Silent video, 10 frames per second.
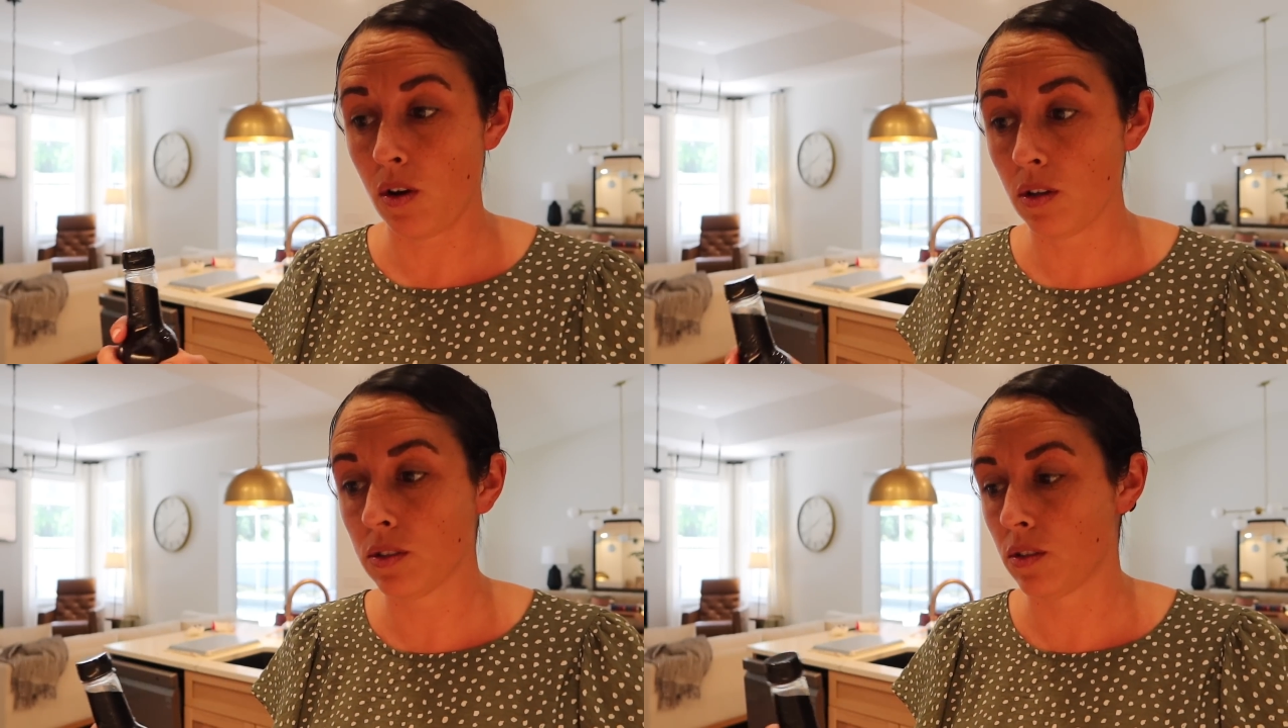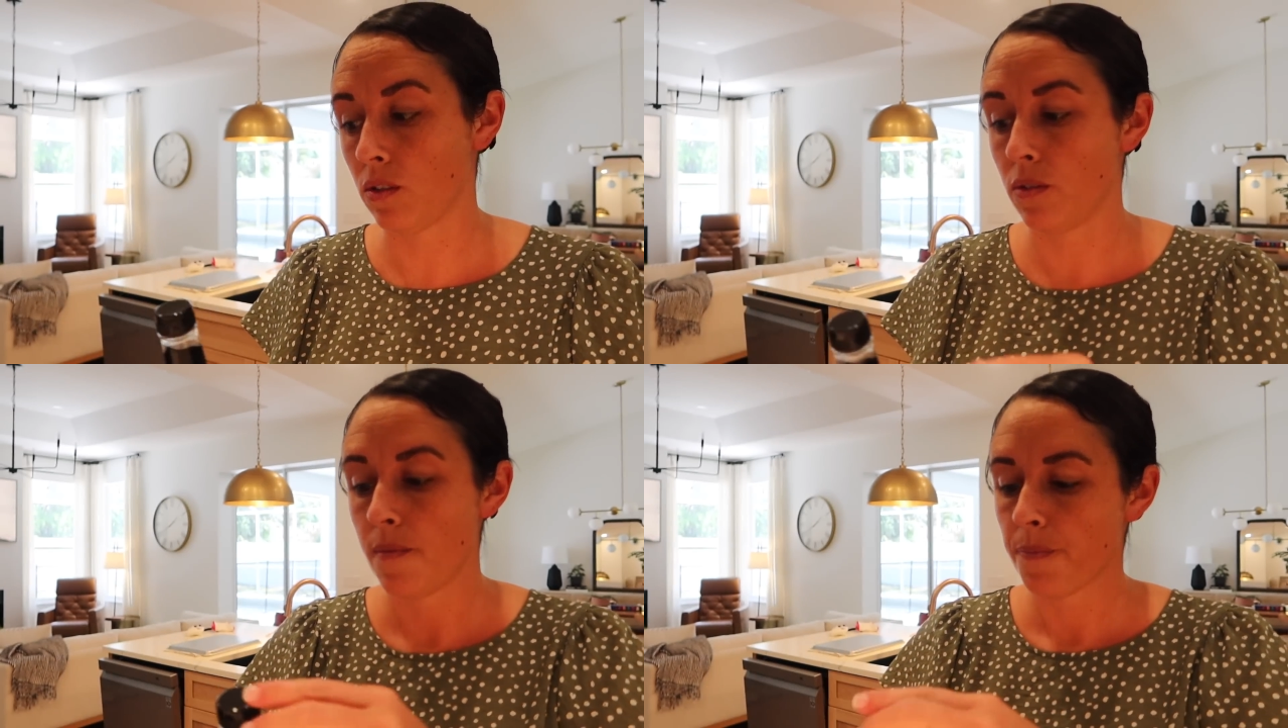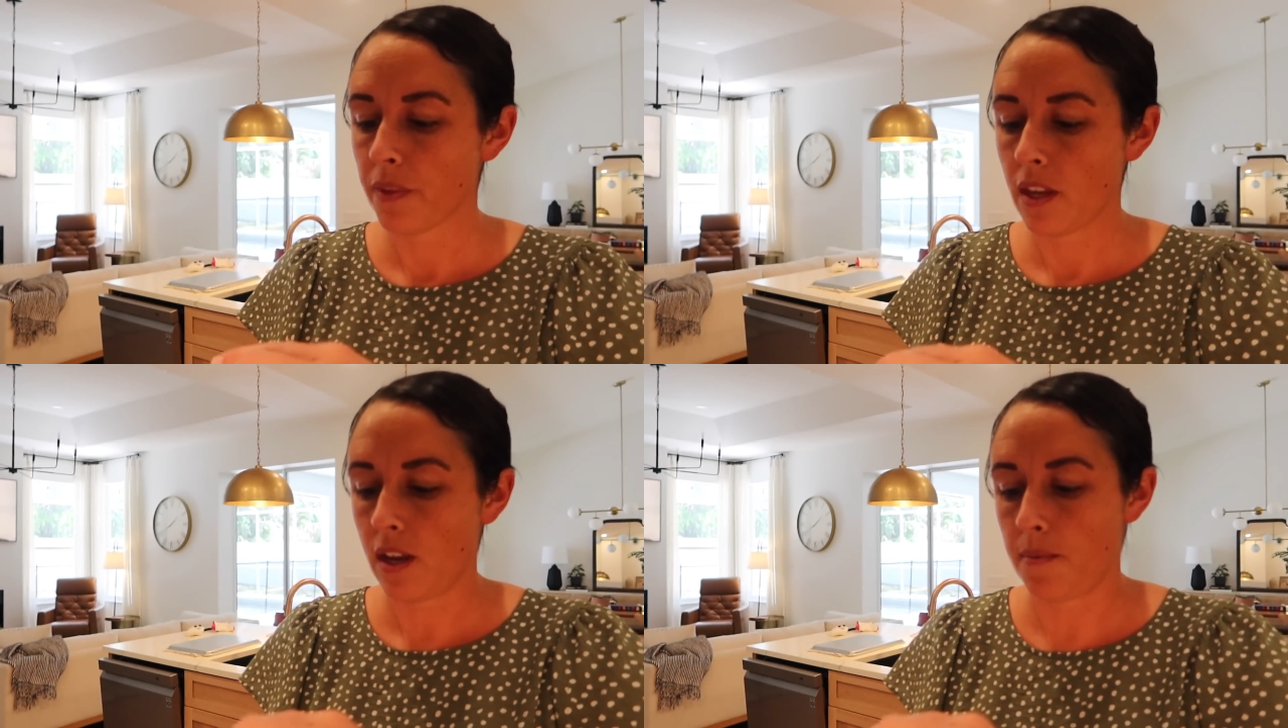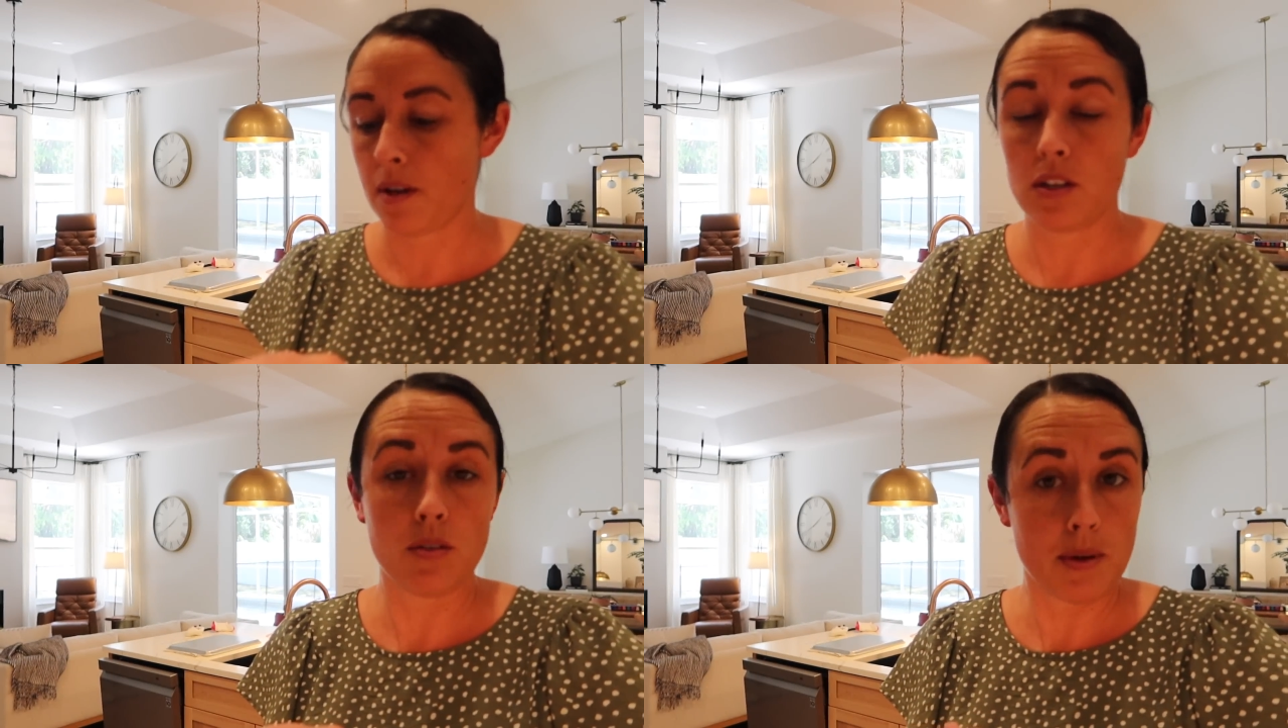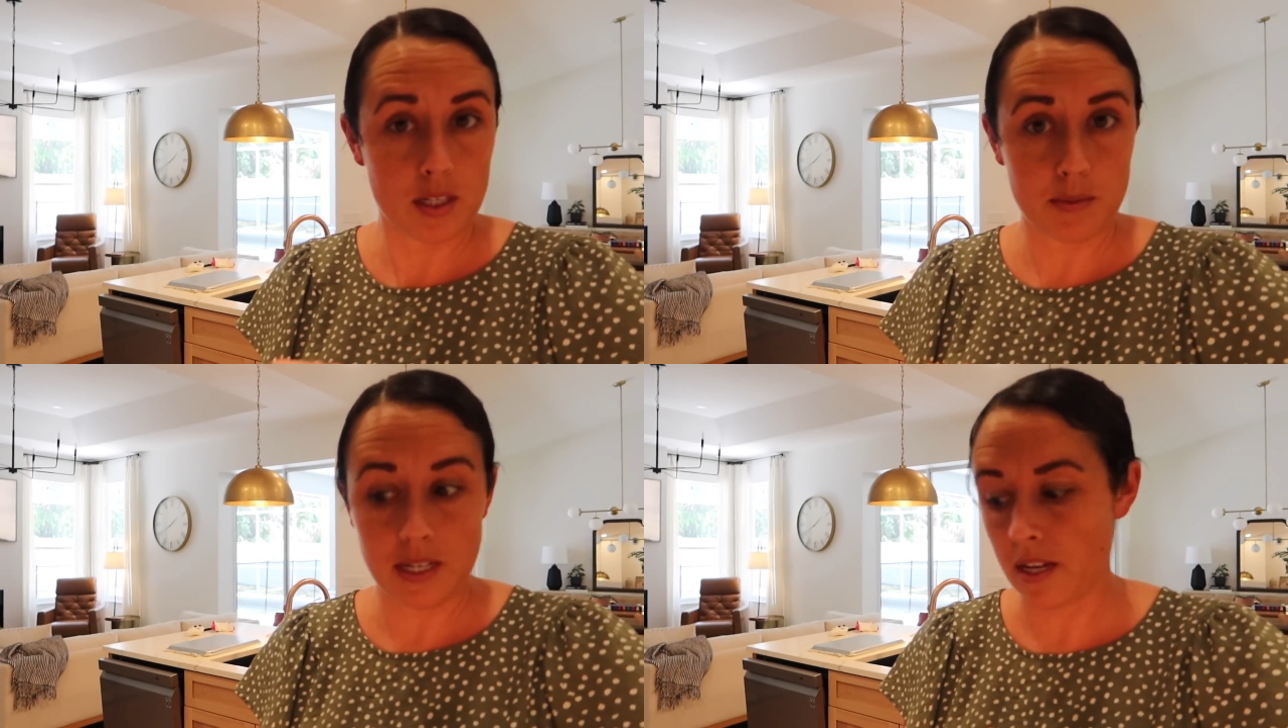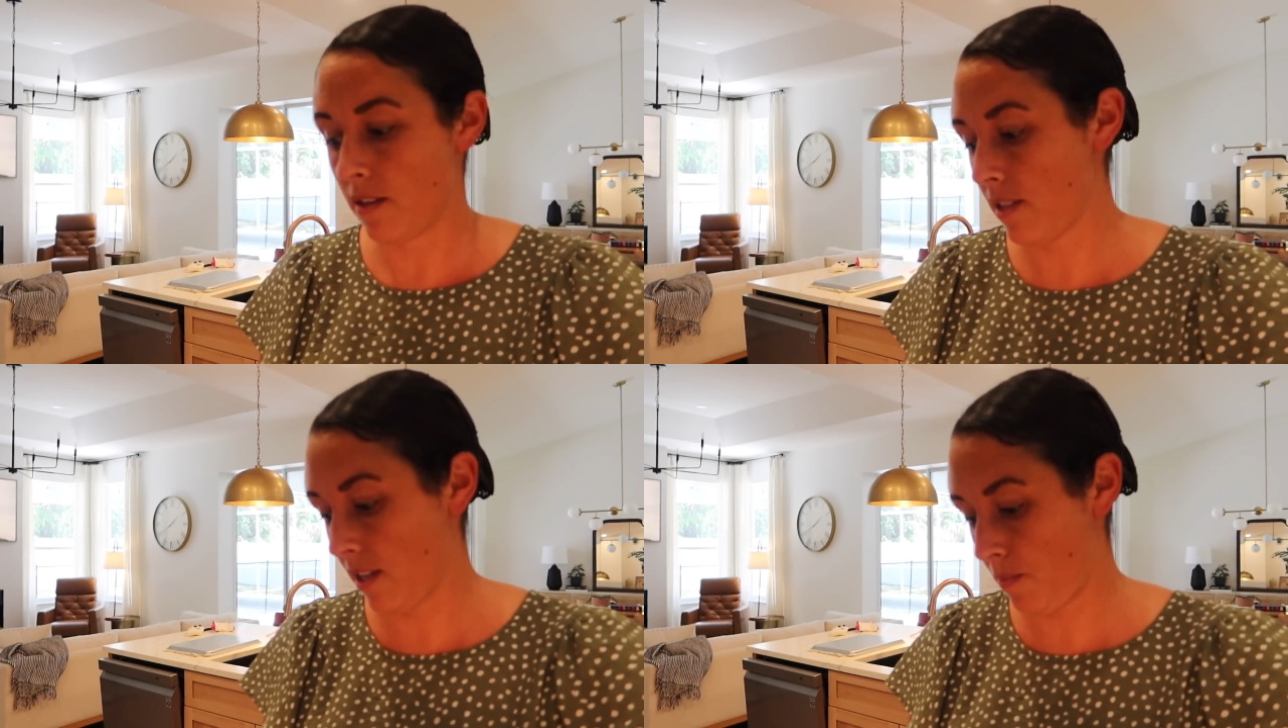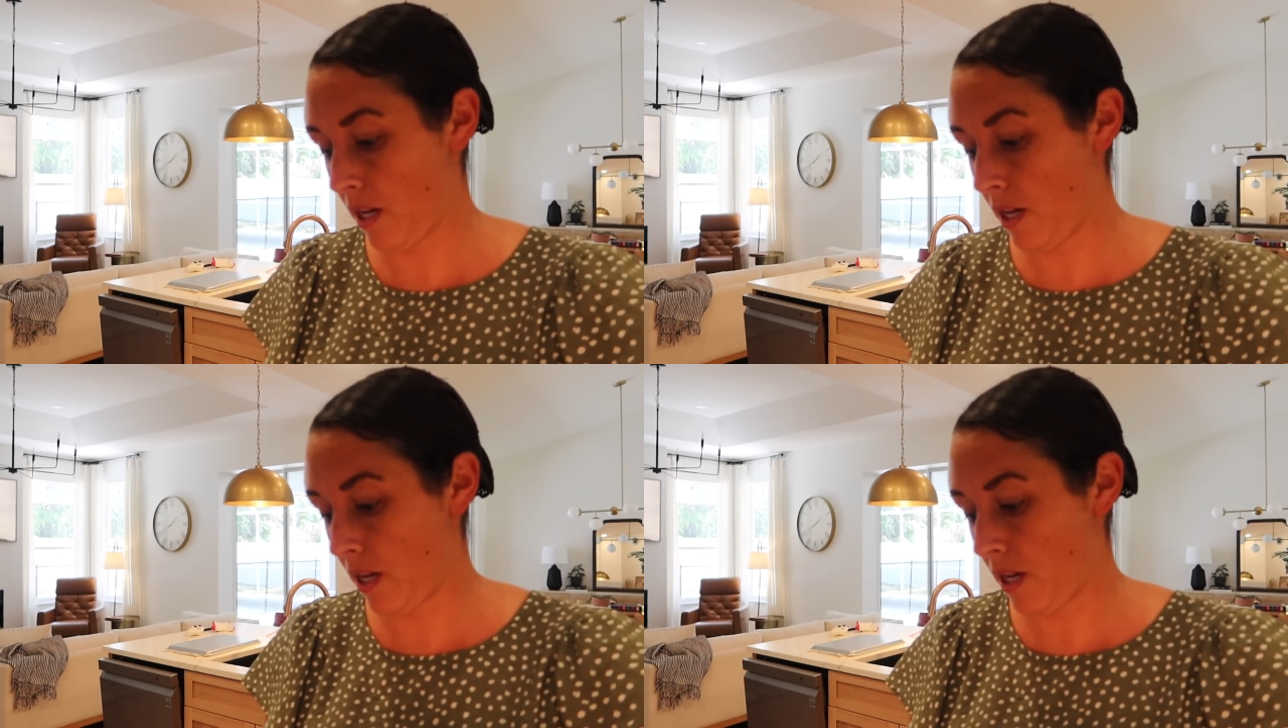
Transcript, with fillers: also, I'm gonna do mashed potatoes. That